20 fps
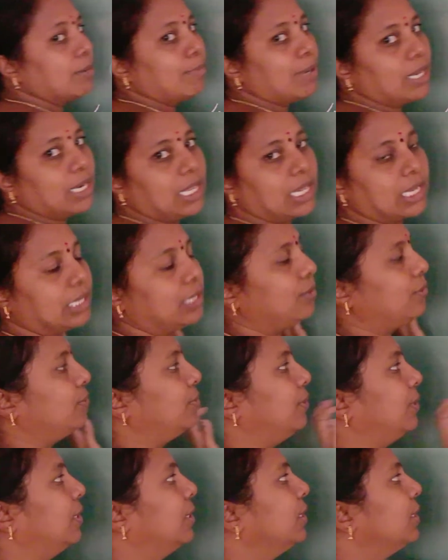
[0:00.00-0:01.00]
molecule.
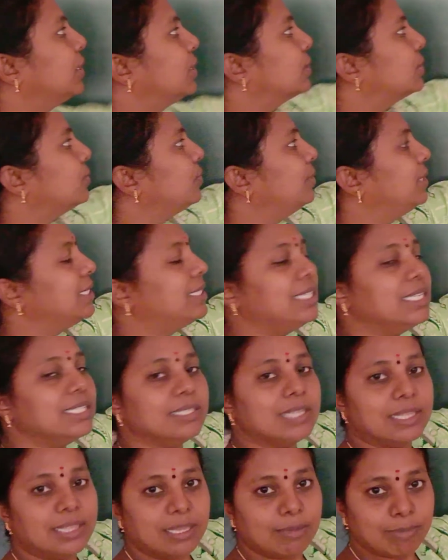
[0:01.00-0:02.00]
So this is
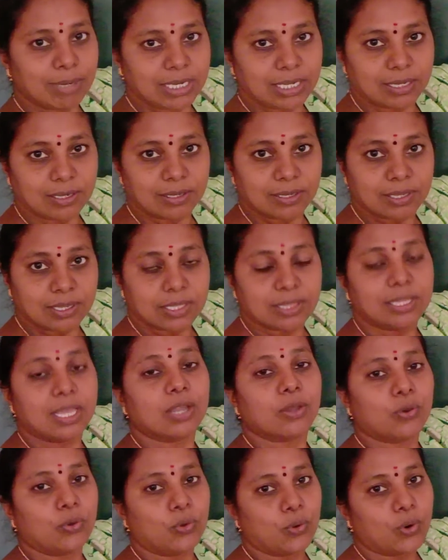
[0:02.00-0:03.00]
nothing but the
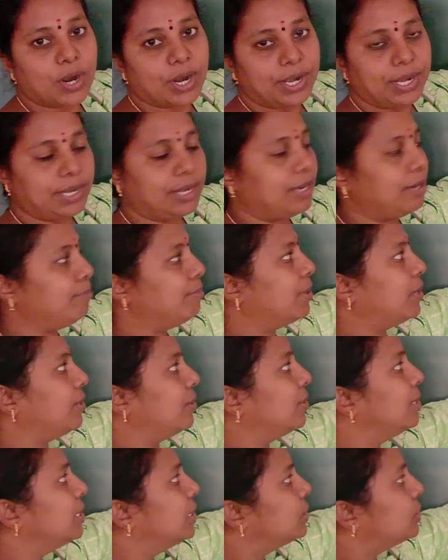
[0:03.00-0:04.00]
coordinate bond.
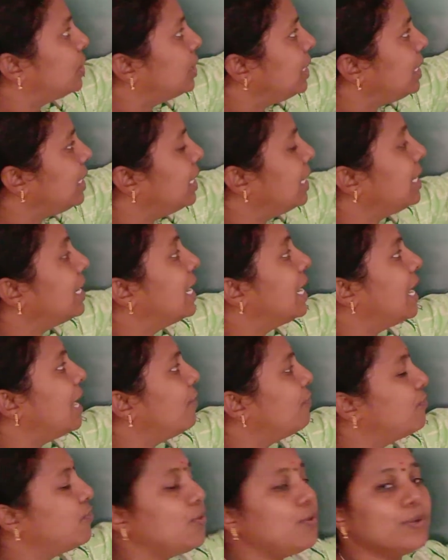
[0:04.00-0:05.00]
So here a
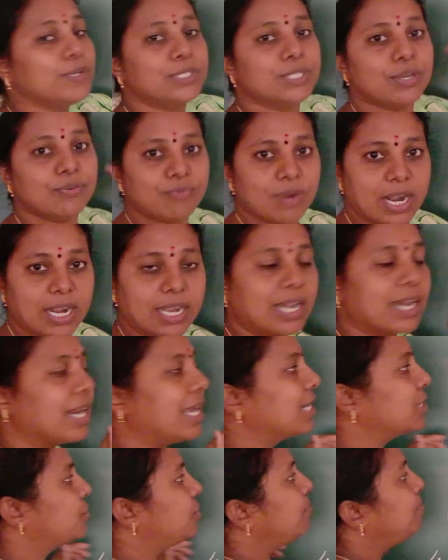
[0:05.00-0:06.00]
force of
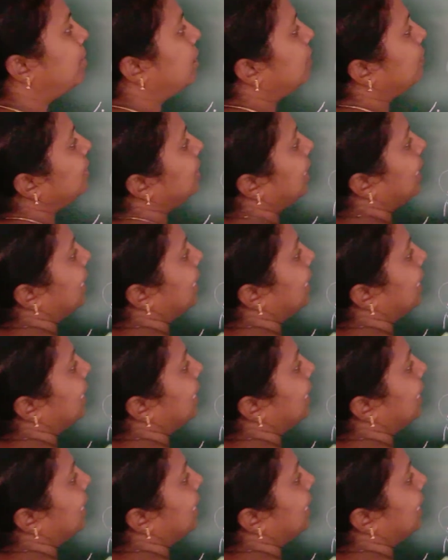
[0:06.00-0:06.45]
attraction between the